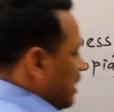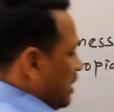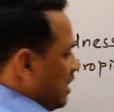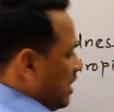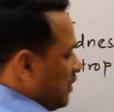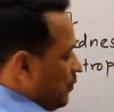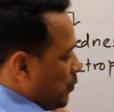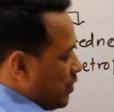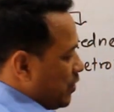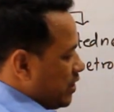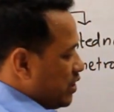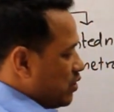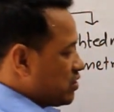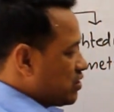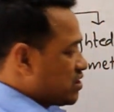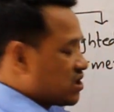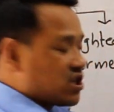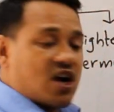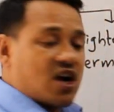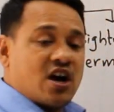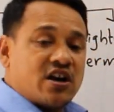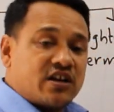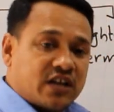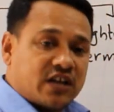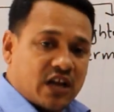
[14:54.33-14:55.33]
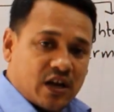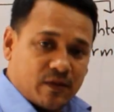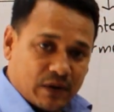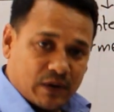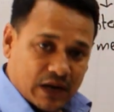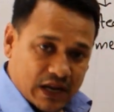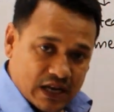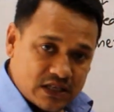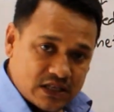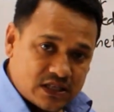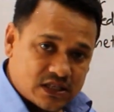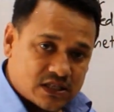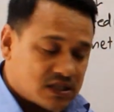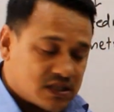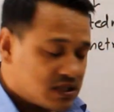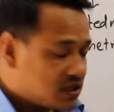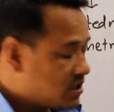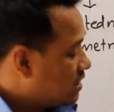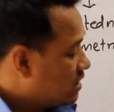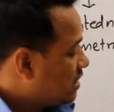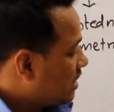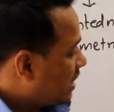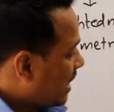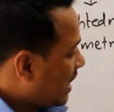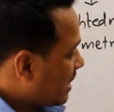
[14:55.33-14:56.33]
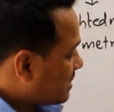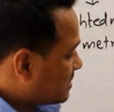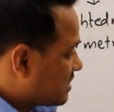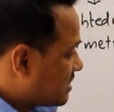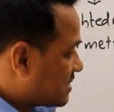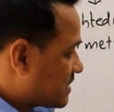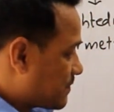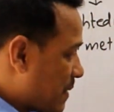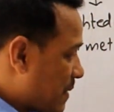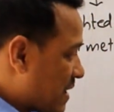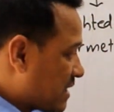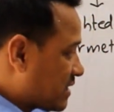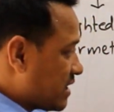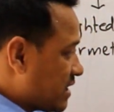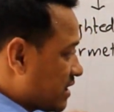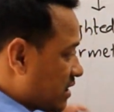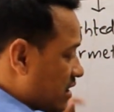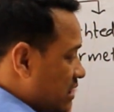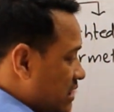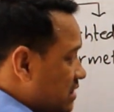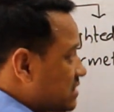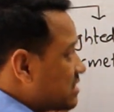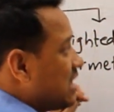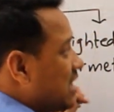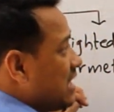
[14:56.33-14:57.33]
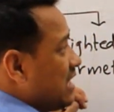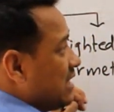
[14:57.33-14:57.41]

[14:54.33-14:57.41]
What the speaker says: If we use concave lens as spectacles,